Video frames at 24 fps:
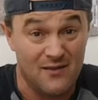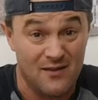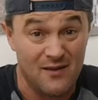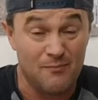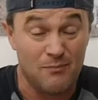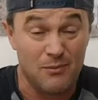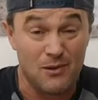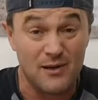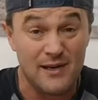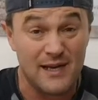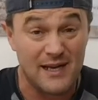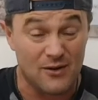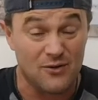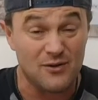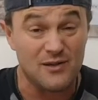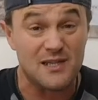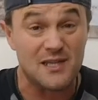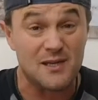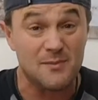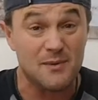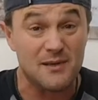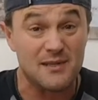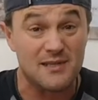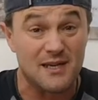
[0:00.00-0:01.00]
the bloody
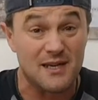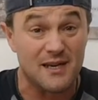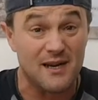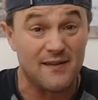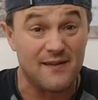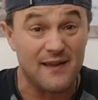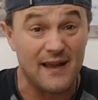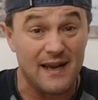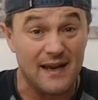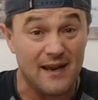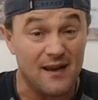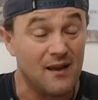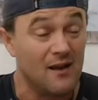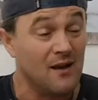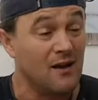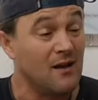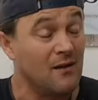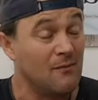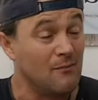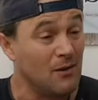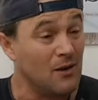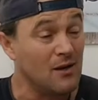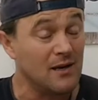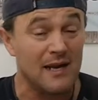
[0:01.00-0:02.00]
customer's going to think,
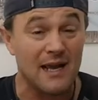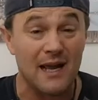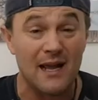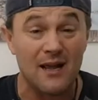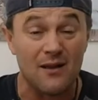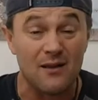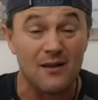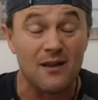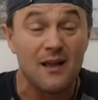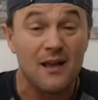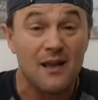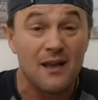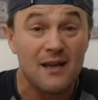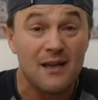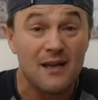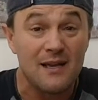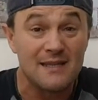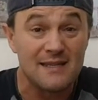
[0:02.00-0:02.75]
bloody hell,